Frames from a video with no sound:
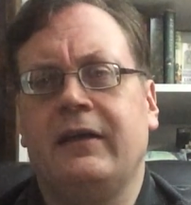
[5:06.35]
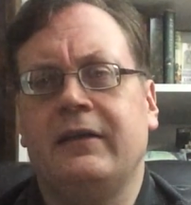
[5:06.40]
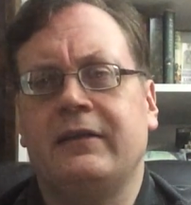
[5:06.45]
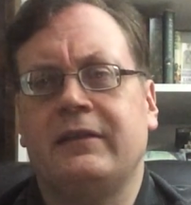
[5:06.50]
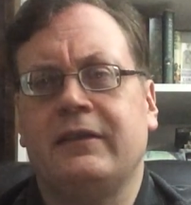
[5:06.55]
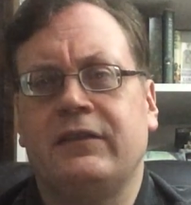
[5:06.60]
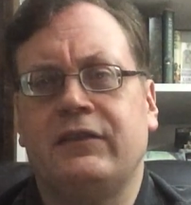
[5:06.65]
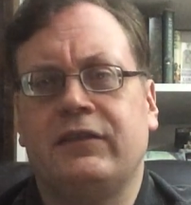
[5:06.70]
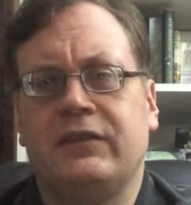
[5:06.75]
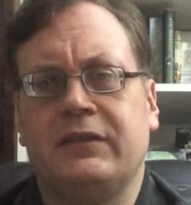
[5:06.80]

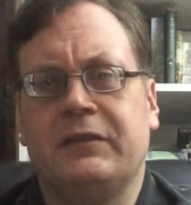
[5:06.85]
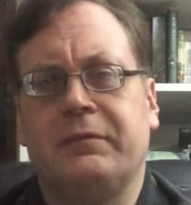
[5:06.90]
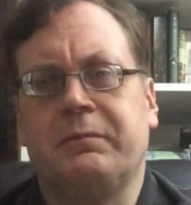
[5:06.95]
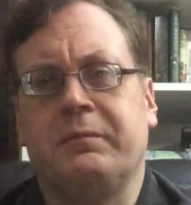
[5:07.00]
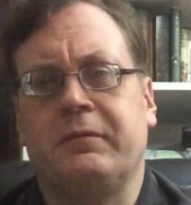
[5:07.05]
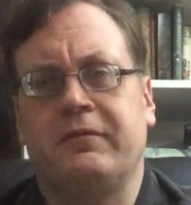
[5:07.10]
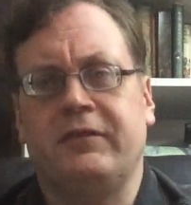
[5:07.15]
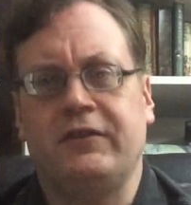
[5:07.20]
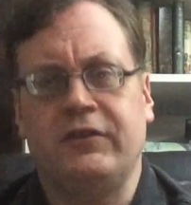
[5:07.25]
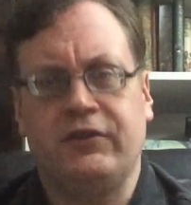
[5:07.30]
such as a
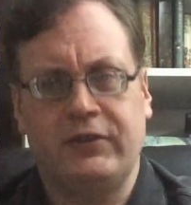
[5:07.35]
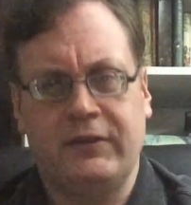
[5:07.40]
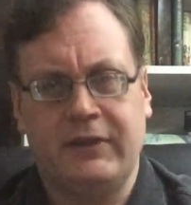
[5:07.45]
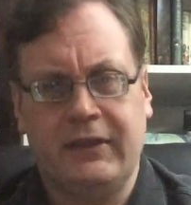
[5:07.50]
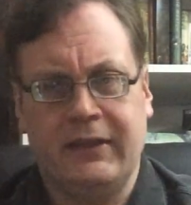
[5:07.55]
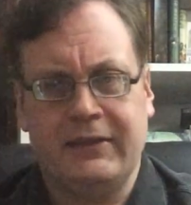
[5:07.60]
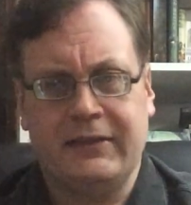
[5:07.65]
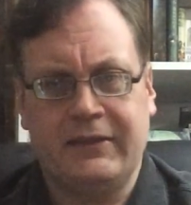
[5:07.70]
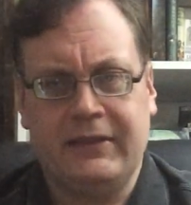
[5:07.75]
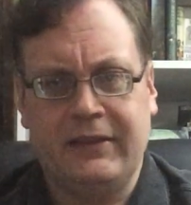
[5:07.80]
provision
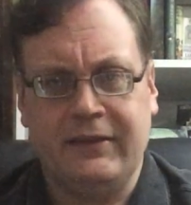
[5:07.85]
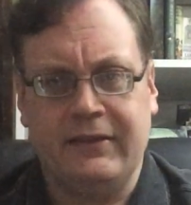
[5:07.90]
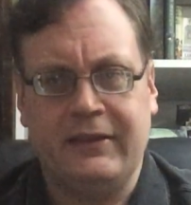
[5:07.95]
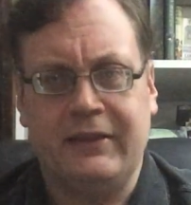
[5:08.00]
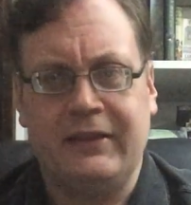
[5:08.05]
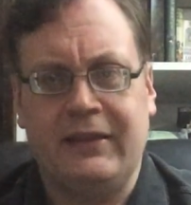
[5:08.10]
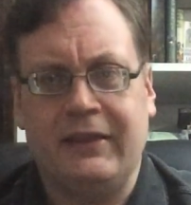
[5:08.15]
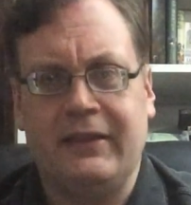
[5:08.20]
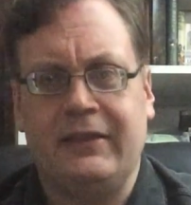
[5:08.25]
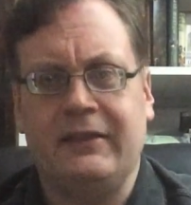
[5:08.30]
against
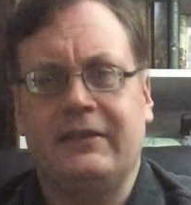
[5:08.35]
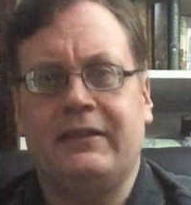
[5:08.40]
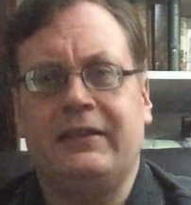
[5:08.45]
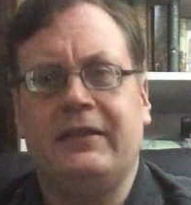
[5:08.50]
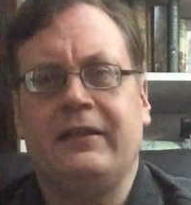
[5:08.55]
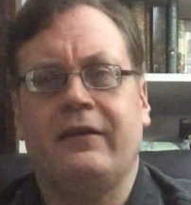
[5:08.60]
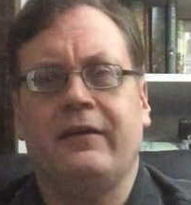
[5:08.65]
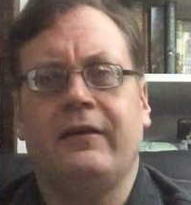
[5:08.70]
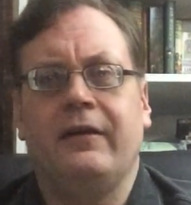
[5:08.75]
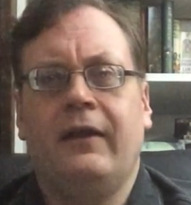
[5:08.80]
killing the king's
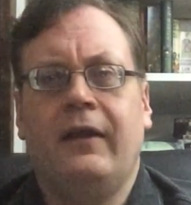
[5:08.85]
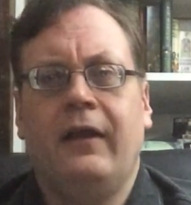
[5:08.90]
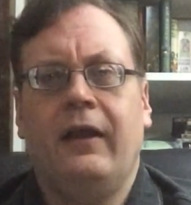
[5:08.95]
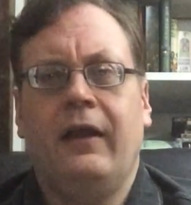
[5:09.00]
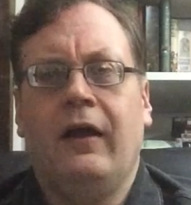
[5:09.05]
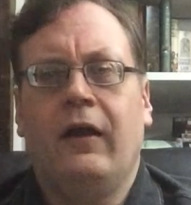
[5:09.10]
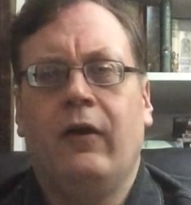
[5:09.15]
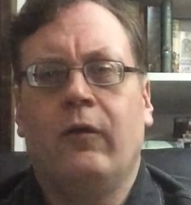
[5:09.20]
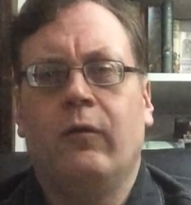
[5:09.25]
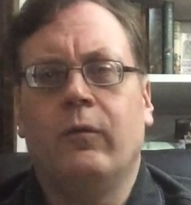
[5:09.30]
deer,
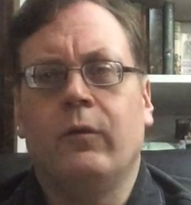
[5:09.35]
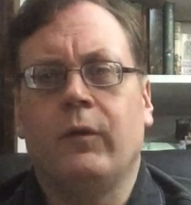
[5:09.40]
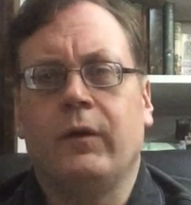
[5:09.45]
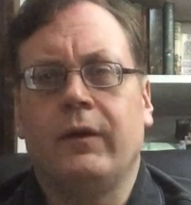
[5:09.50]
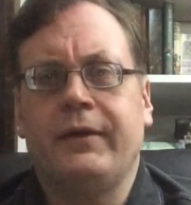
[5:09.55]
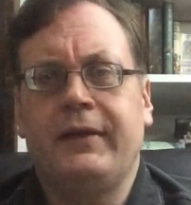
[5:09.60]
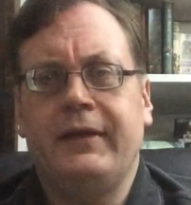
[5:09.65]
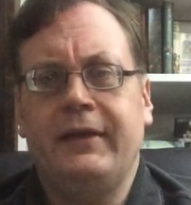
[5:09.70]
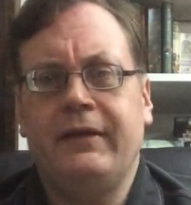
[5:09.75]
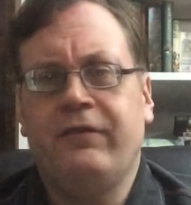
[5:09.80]

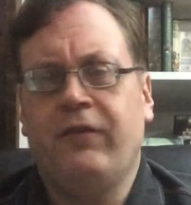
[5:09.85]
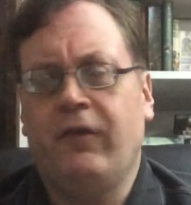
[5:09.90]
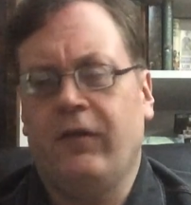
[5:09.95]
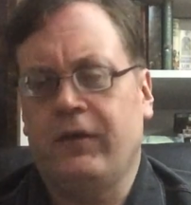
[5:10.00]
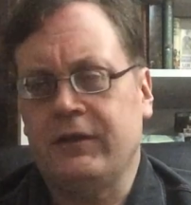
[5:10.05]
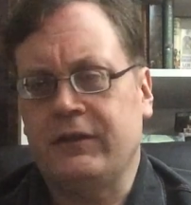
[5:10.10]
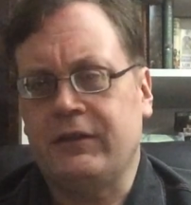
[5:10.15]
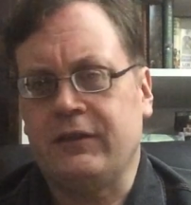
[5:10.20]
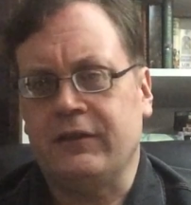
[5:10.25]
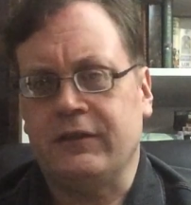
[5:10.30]
were the
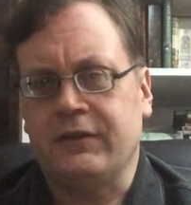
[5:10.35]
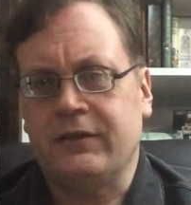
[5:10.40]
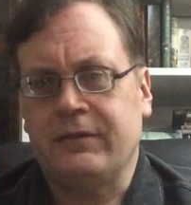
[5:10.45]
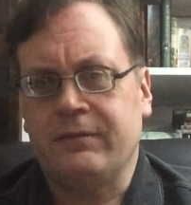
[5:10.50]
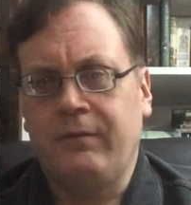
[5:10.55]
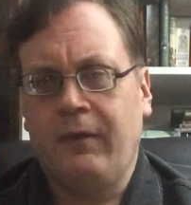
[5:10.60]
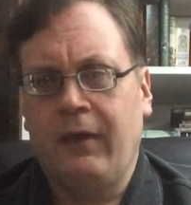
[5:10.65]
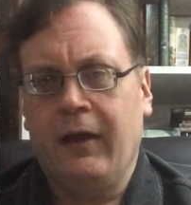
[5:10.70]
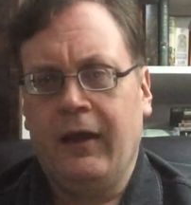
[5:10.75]
foresters,